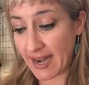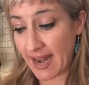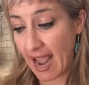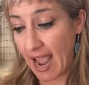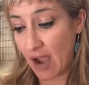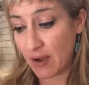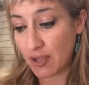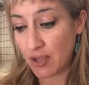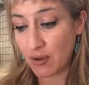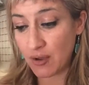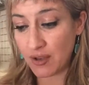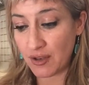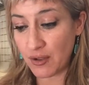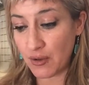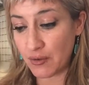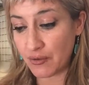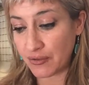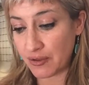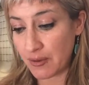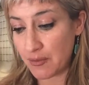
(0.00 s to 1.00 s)
and how you can
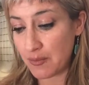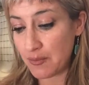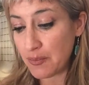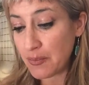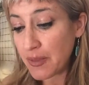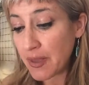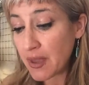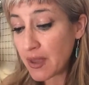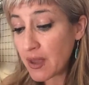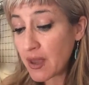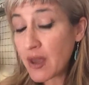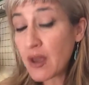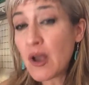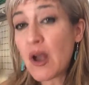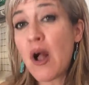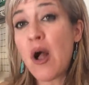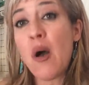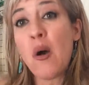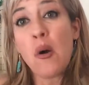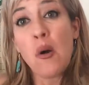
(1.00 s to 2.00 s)
use them.
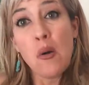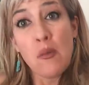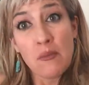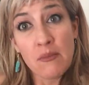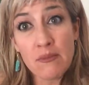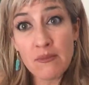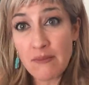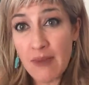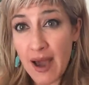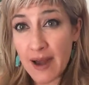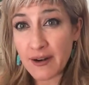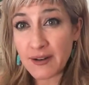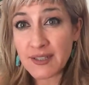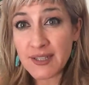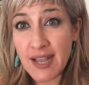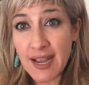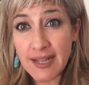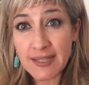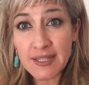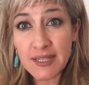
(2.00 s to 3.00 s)
Modern
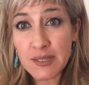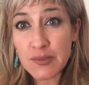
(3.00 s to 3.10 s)
science